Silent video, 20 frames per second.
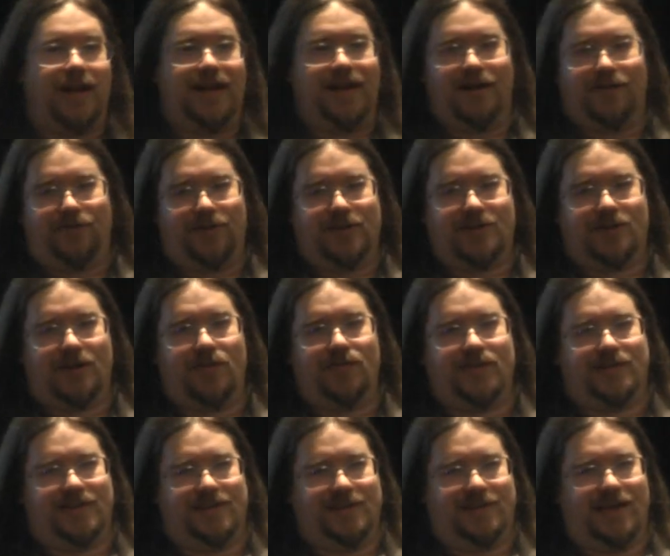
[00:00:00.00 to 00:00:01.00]
different
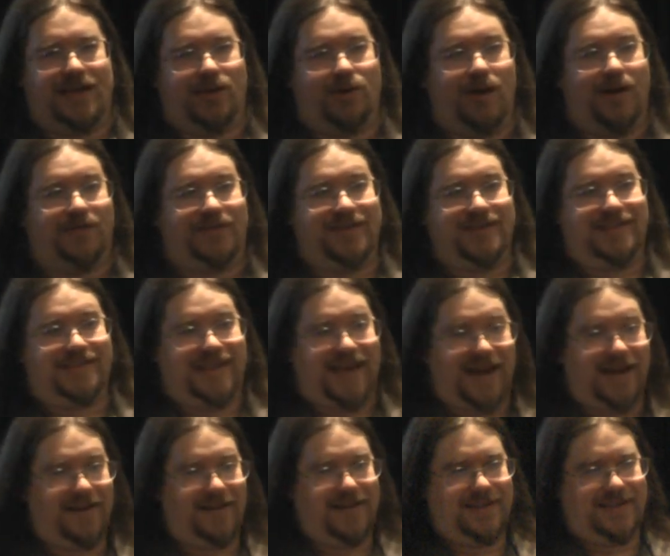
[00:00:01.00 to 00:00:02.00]
services that you have to
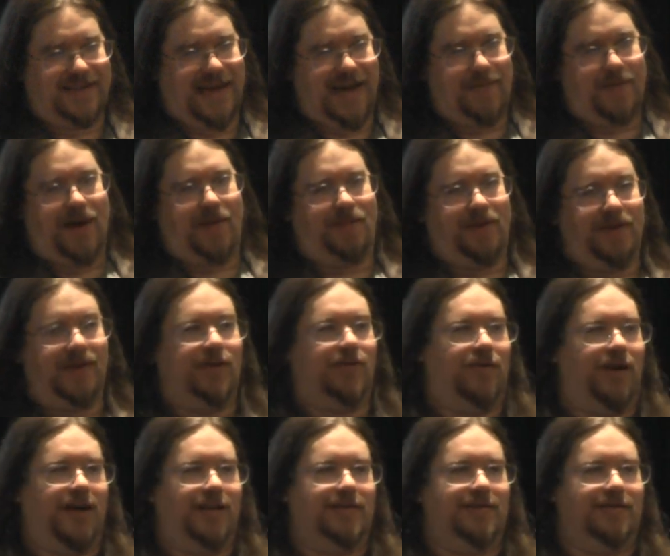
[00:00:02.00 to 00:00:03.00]
send the same IP
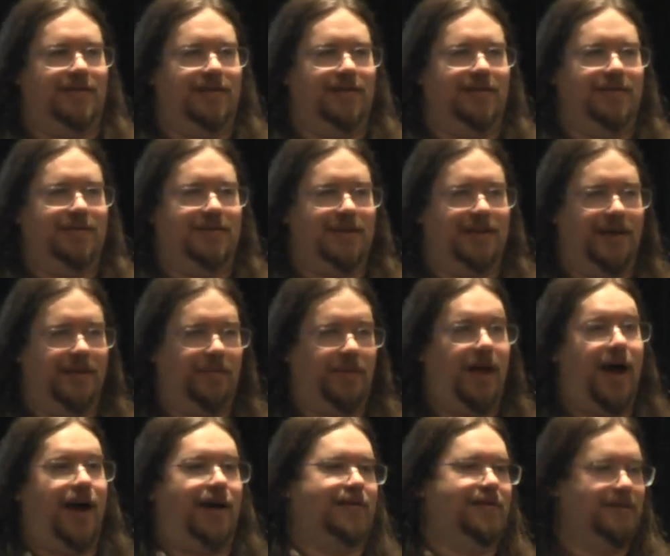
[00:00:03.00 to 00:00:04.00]
address to get
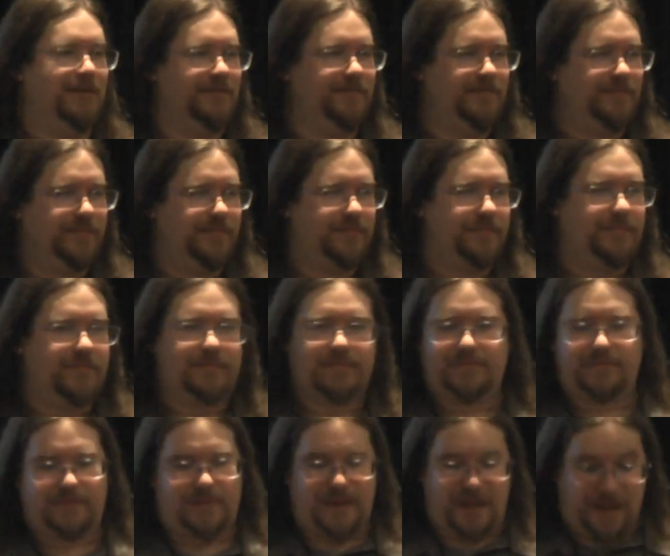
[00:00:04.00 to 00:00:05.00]
blocked.
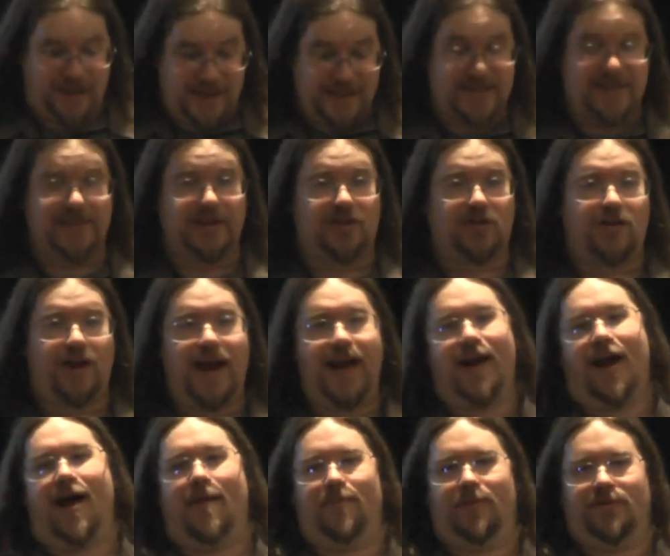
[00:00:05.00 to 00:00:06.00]
This is a
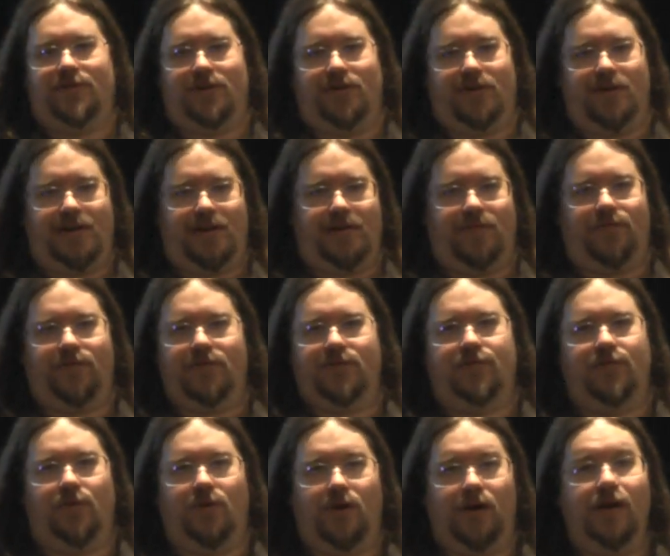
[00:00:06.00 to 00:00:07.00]
great opportunity for
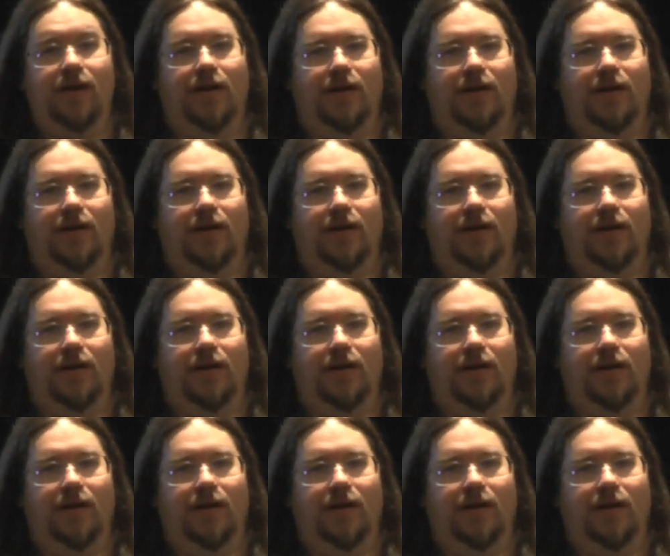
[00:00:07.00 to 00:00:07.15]
SOAR